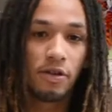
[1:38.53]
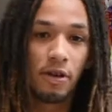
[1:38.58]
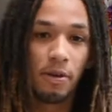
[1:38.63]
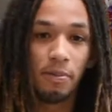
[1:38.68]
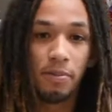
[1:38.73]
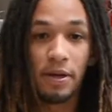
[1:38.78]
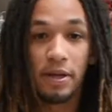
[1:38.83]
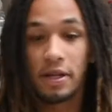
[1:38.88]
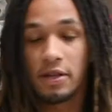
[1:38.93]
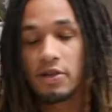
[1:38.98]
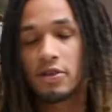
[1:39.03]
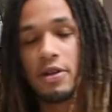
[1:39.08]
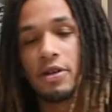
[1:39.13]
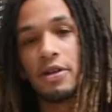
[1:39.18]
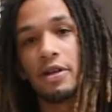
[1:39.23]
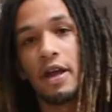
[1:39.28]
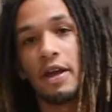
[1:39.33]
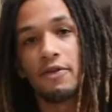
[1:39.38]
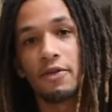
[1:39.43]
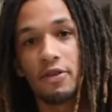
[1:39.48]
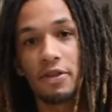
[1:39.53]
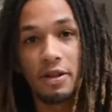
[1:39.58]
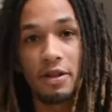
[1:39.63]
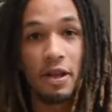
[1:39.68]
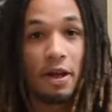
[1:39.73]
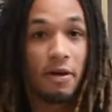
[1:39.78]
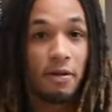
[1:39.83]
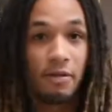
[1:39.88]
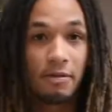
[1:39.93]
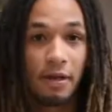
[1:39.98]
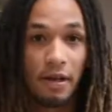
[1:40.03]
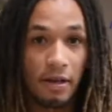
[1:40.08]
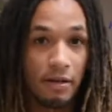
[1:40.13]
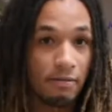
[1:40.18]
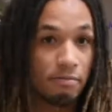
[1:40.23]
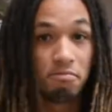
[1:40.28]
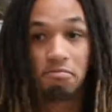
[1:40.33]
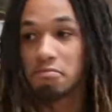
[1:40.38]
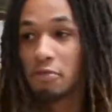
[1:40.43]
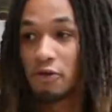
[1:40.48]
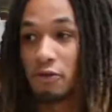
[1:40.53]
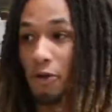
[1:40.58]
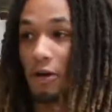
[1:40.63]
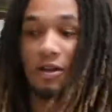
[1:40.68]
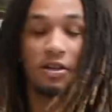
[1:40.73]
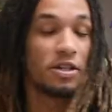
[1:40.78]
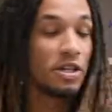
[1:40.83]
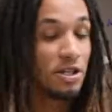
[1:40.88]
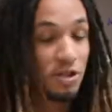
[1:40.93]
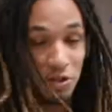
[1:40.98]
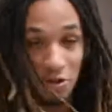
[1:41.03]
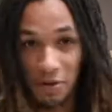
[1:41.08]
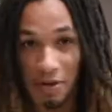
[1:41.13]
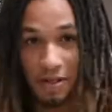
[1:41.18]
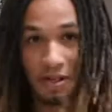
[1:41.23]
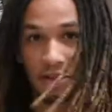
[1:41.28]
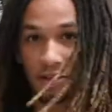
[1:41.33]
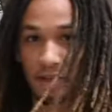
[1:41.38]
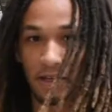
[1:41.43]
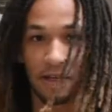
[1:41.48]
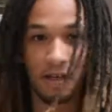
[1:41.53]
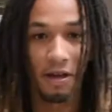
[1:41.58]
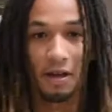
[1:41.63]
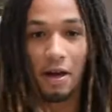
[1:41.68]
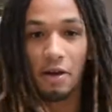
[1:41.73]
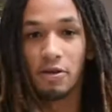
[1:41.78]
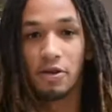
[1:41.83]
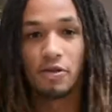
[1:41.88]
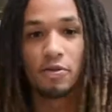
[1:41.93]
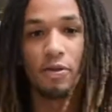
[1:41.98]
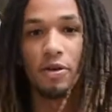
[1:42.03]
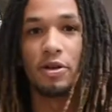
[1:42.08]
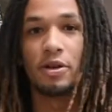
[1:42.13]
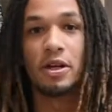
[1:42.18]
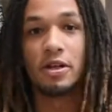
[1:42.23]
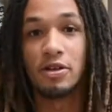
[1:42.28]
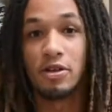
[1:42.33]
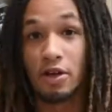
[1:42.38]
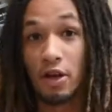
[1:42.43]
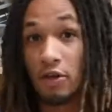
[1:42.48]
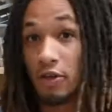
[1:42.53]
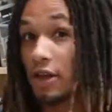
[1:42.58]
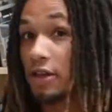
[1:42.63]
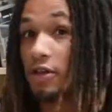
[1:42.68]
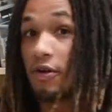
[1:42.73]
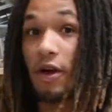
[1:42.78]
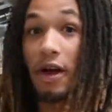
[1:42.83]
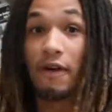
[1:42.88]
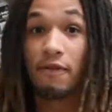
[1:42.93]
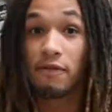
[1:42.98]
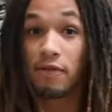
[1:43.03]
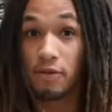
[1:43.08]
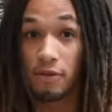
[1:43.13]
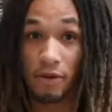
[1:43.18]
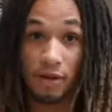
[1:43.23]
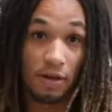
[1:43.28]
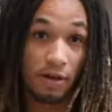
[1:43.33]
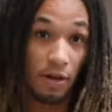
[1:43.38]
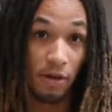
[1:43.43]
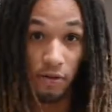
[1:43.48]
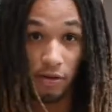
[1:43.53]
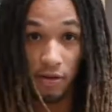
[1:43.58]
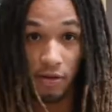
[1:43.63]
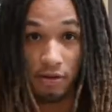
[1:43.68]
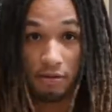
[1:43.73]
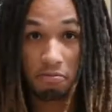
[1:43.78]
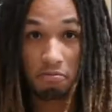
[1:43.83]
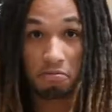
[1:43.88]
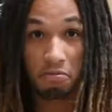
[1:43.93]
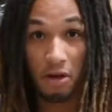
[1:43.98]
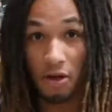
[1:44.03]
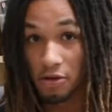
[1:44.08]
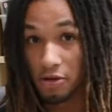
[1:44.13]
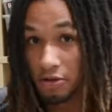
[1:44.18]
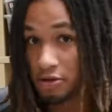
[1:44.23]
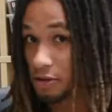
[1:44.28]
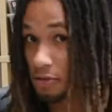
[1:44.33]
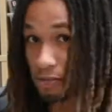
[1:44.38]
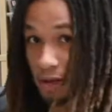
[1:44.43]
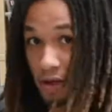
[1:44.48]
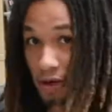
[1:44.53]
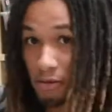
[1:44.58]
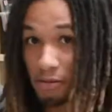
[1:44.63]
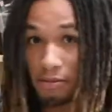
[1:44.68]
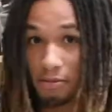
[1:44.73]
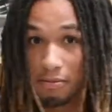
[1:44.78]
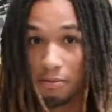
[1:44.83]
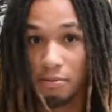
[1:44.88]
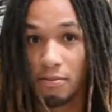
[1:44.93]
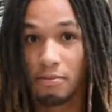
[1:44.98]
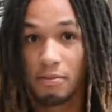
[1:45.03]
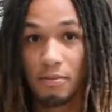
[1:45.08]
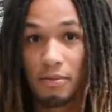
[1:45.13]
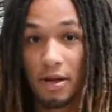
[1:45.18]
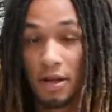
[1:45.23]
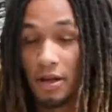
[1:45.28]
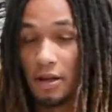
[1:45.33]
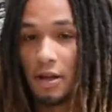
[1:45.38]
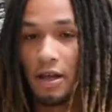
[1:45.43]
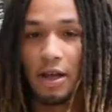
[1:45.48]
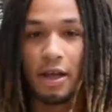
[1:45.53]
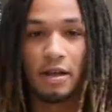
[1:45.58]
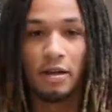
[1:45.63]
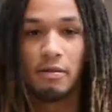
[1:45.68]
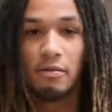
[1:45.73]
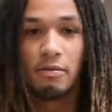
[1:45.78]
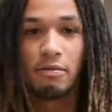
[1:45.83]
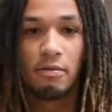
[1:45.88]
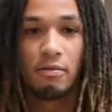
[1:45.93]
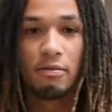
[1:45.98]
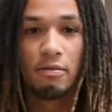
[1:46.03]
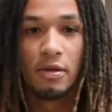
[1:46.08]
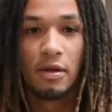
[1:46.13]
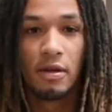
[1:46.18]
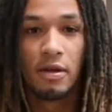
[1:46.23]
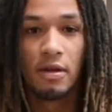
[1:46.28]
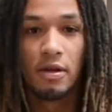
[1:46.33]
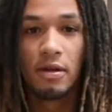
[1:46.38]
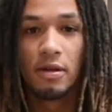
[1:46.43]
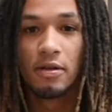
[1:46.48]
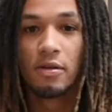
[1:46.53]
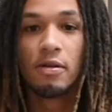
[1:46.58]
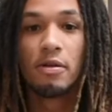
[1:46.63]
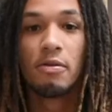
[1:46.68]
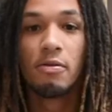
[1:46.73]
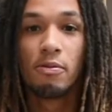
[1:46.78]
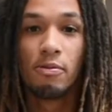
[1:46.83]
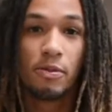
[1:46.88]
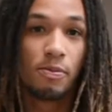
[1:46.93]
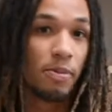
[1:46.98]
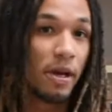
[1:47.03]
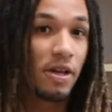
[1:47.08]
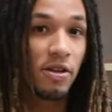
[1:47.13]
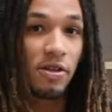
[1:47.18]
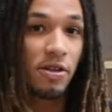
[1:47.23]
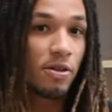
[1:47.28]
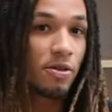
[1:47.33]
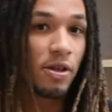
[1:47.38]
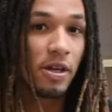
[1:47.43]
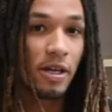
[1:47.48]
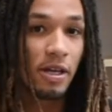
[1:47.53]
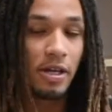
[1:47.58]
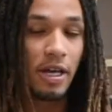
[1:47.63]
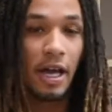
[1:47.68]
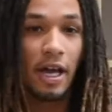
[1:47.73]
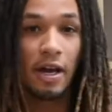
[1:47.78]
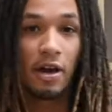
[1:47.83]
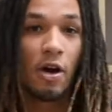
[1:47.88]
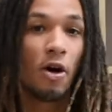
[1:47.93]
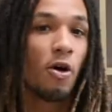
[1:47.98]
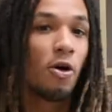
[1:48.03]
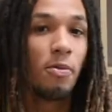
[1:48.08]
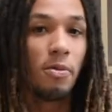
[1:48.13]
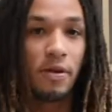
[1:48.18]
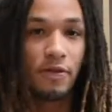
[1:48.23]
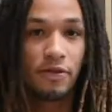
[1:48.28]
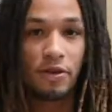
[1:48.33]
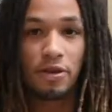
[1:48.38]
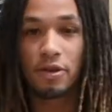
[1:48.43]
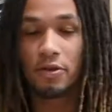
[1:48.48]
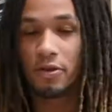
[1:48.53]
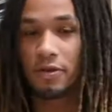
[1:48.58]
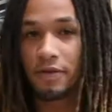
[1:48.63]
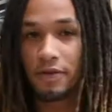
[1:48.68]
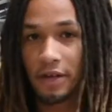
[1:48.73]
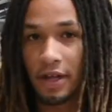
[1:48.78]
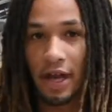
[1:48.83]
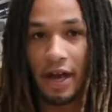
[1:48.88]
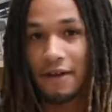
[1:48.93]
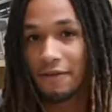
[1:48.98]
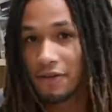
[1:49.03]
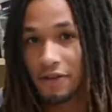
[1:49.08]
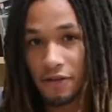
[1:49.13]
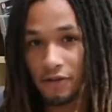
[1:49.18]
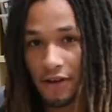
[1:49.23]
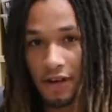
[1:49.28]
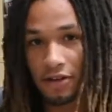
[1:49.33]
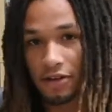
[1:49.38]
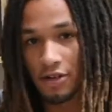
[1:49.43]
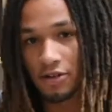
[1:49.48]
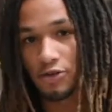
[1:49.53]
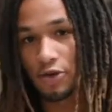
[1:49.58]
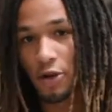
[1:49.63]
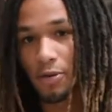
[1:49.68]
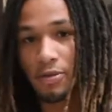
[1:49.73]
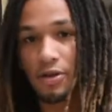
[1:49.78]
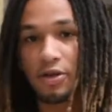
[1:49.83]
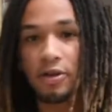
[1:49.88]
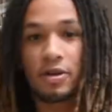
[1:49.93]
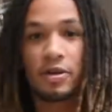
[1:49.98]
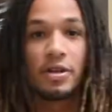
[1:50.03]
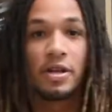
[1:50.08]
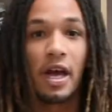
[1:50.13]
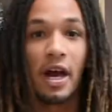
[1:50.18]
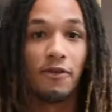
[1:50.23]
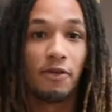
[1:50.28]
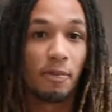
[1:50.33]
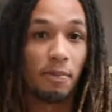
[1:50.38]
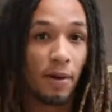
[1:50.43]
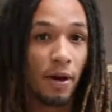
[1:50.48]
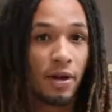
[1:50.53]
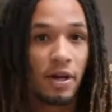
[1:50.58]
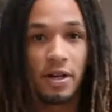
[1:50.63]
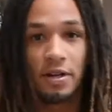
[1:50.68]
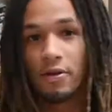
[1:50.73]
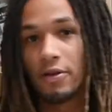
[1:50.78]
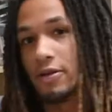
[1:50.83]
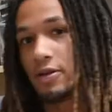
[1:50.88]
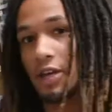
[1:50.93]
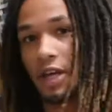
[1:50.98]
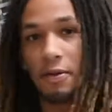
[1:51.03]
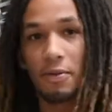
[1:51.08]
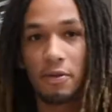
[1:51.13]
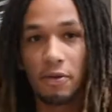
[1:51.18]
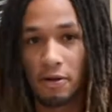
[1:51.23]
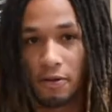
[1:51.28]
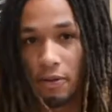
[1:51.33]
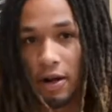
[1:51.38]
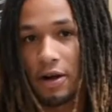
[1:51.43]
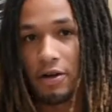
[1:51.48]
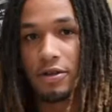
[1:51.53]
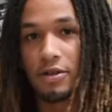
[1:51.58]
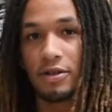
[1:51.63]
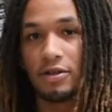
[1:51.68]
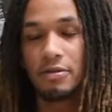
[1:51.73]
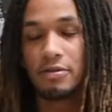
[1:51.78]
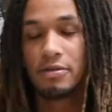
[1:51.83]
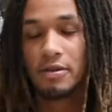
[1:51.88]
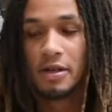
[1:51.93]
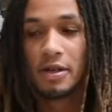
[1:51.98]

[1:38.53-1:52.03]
the beats and everything before I teach you anything, I just want to let you know that you have 3 notes under your belt. And basically at home, if you don't even have this fancy drum, you can have a bucket or a table around you